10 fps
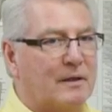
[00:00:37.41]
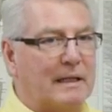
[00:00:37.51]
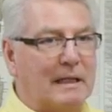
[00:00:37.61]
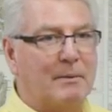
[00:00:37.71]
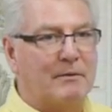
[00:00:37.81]
a
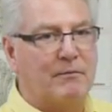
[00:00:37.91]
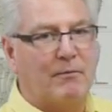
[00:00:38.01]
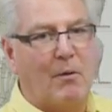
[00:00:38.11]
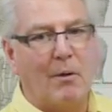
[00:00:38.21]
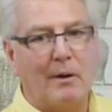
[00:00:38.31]
little bit
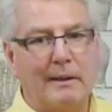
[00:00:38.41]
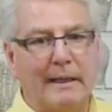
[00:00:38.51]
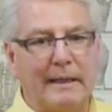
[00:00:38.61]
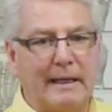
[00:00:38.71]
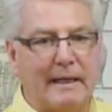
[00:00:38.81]
foreign,
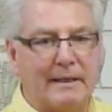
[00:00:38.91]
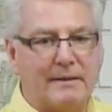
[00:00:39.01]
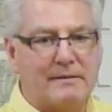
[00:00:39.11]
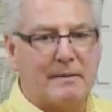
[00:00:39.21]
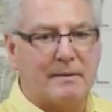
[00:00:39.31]
and yet at
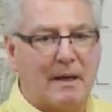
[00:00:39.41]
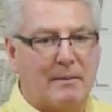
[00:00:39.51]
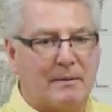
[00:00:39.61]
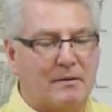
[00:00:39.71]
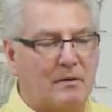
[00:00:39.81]
the same
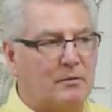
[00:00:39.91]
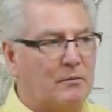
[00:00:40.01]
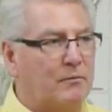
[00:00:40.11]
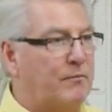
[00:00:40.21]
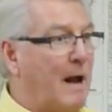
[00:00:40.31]
time it's
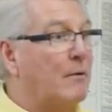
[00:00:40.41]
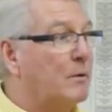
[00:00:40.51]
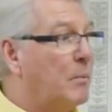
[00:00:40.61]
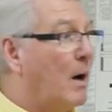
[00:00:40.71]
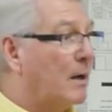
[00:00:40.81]
also frowned
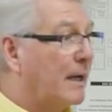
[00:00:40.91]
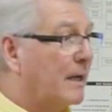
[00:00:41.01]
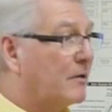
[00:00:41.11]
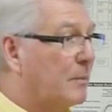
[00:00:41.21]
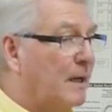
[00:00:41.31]
upon, I
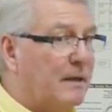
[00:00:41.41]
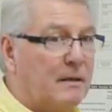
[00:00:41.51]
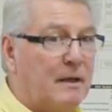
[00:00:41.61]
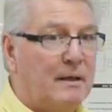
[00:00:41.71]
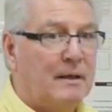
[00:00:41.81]
guess, by
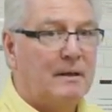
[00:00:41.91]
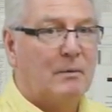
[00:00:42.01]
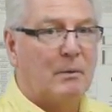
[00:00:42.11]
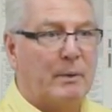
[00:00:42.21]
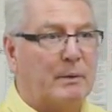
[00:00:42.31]

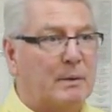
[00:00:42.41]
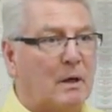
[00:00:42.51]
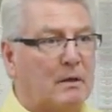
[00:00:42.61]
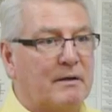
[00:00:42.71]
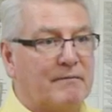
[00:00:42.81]
what we would
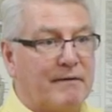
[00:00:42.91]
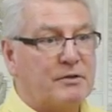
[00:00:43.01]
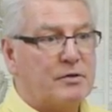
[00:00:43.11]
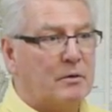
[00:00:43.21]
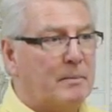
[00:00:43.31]
call
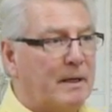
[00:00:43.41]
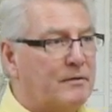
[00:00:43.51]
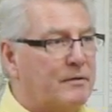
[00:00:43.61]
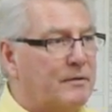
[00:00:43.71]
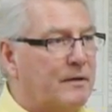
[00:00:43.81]
conventional
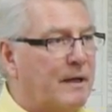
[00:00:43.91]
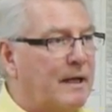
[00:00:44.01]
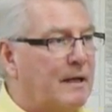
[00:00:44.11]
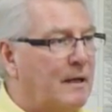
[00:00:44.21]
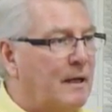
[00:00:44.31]
medicine
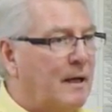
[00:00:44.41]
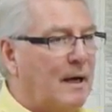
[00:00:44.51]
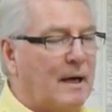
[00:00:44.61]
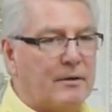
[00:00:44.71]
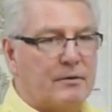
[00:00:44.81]
today.
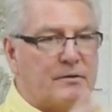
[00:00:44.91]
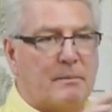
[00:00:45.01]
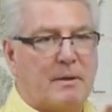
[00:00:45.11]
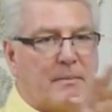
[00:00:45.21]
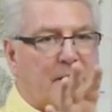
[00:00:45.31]
Uh, I heard
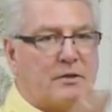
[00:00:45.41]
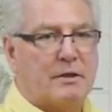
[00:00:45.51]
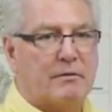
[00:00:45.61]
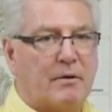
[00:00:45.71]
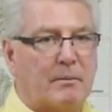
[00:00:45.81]
somebody
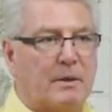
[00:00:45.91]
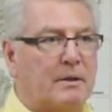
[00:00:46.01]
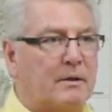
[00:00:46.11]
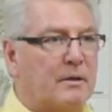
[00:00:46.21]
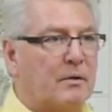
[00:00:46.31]
mention it from
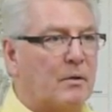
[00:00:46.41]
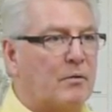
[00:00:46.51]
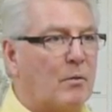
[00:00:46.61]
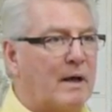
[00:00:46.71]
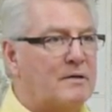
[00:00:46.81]
the, the
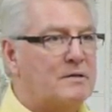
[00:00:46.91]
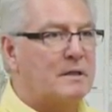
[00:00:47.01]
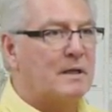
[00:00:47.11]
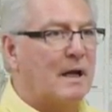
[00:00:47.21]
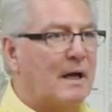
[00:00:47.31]
Northwest,
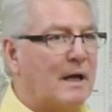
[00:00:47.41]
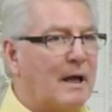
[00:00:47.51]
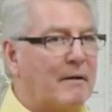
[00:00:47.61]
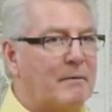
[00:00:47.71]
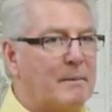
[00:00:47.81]
and
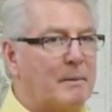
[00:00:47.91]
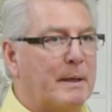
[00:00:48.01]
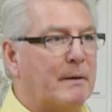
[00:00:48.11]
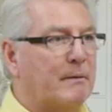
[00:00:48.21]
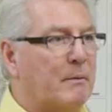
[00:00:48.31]
I remember
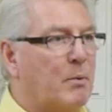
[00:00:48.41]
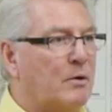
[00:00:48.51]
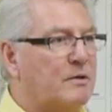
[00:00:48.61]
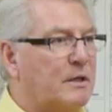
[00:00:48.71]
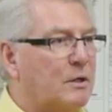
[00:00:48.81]
hearing
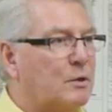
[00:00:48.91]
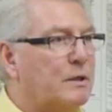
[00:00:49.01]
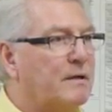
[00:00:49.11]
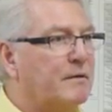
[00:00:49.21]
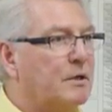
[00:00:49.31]
reports that you
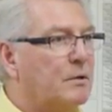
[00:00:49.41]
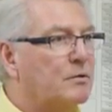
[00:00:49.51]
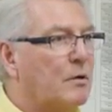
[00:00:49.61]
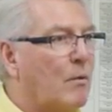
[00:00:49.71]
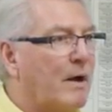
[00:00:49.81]
couldn't even
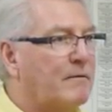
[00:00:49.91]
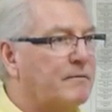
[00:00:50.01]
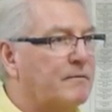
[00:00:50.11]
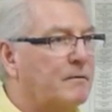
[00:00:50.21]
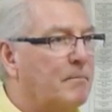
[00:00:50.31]
use a
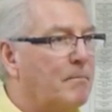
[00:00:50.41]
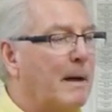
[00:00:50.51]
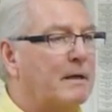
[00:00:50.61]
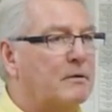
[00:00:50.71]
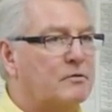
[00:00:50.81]
Rife
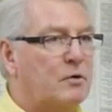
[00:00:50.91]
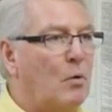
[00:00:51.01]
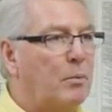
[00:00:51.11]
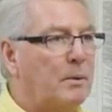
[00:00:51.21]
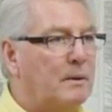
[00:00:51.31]

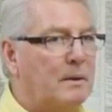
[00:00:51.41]
microscope